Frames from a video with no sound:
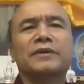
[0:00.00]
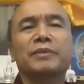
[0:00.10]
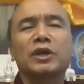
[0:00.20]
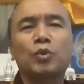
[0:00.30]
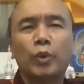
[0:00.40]

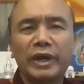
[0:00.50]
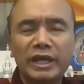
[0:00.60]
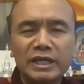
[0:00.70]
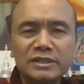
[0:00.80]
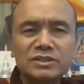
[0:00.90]
in
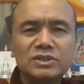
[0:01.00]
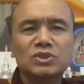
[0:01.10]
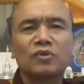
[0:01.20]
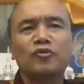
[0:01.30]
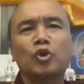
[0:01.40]
ways
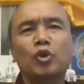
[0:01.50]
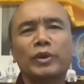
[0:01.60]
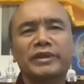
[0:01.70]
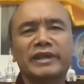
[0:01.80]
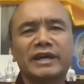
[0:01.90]
of
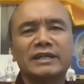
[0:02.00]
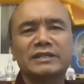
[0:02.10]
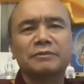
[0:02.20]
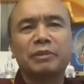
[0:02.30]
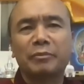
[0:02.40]
knowing that
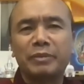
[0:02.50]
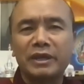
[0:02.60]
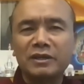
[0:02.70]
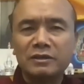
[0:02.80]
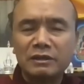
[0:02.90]
by
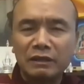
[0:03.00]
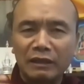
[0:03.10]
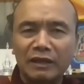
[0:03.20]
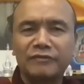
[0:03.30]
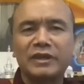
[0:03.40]
being
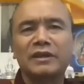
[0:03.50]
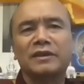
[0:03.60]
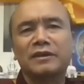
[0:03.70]
loving,